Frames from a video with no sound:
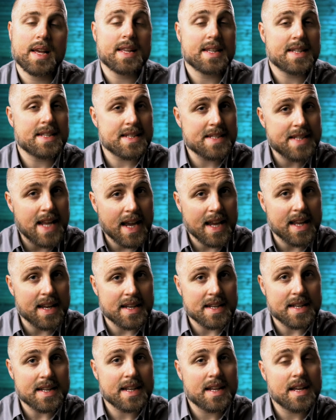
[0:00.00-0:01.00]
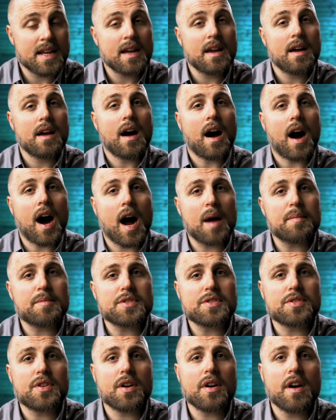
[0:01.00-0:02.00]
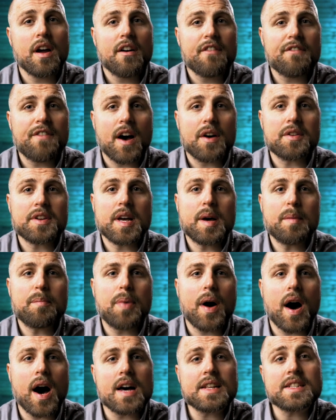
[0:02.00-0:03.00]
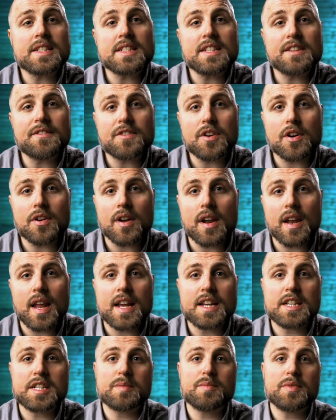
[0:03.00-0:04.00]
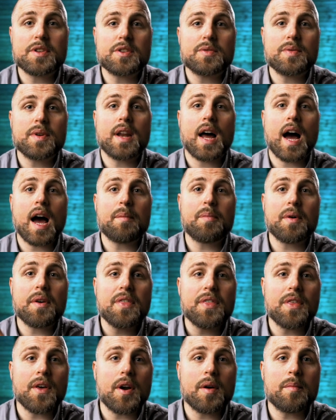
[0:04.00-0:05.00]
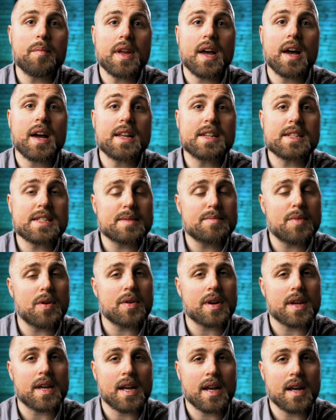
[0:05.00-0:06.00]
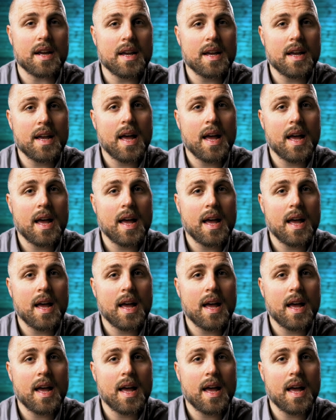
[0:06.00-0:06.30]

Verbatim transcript: Second, Armstrong found a positive correlation between hypothermia and smoking.